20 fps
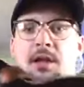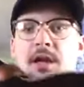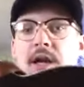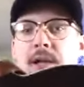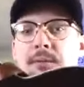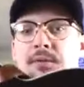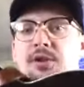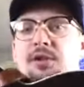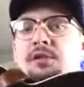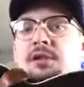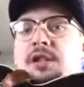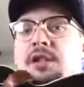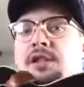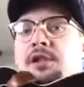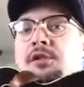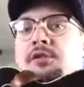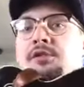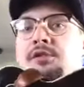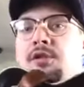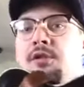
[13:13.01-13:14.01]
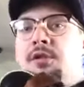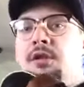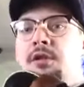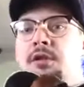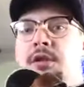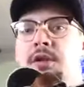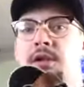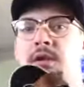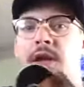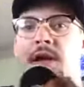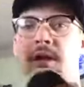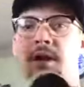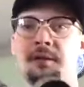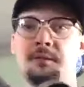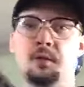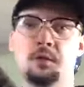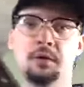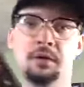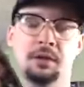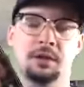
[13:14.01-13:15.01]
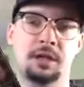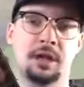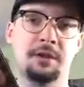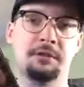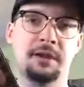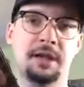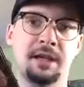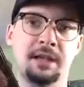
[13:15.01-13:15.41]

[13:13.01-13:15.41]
And I'm still getting used to it. You know, I've